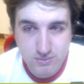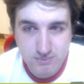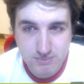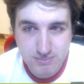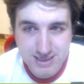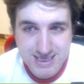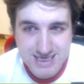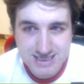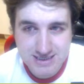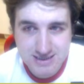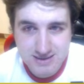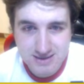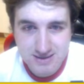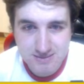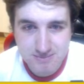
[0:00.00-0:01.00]
Please
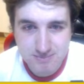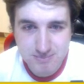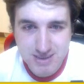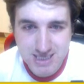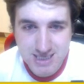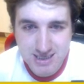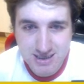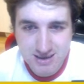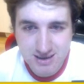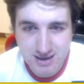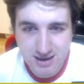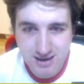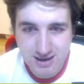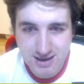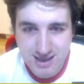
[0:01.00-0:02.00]
be,
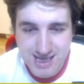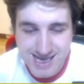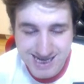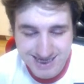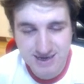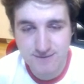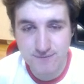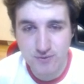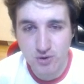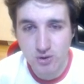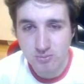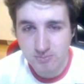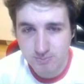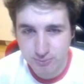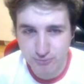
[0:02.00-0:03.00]
he is in form.
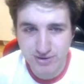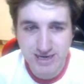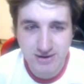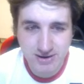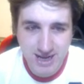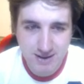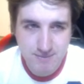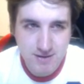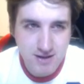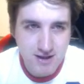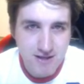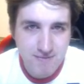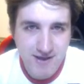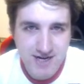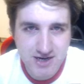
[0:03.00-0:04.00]
Brilliant, okay.
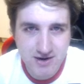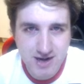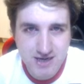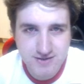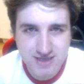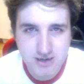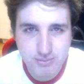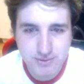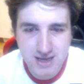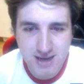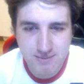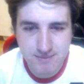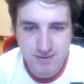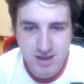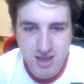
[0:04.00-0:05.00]
Thank you guys for help with that.
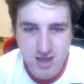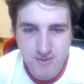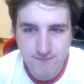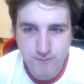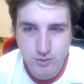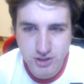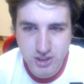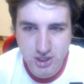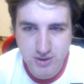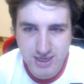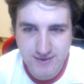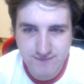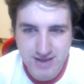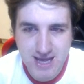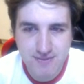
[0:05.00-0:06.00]
Um, we're gonna
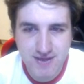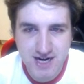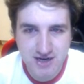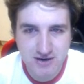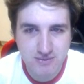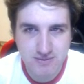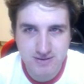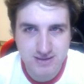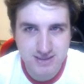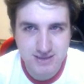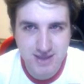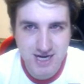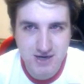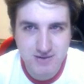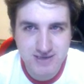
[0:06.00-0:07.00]
get, yeah, thank you.
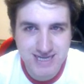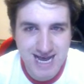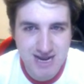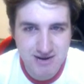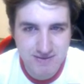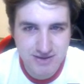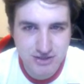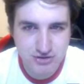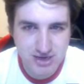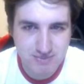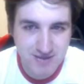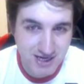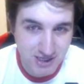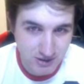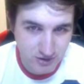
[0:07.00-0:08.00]
Thank you, Dan, and the stream.
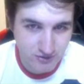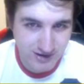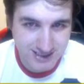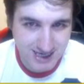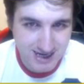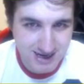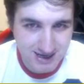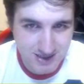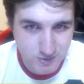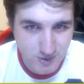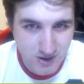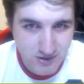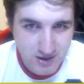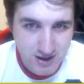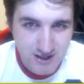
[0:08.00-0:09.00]
Thank you, Chris and Nick as
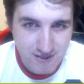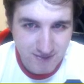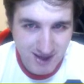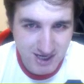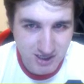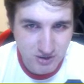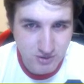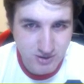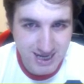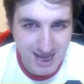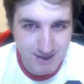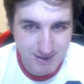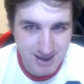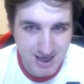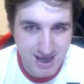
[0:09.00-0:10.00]
well. Thank you,
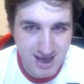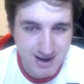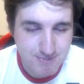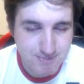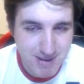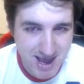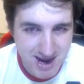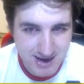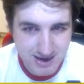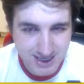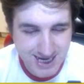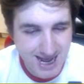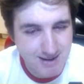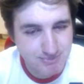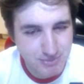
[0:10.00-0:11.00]
Keber and Ben
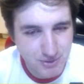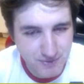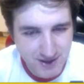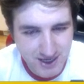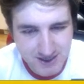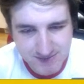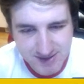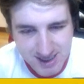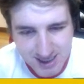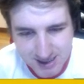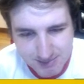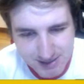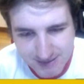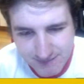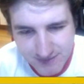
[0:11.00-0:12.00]
Campbell. Thank you for that. I
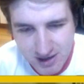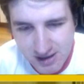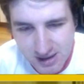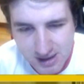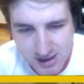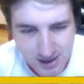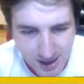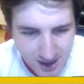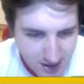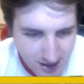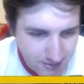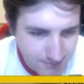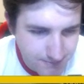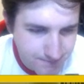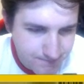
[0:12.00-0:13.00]
completely forgot. Um,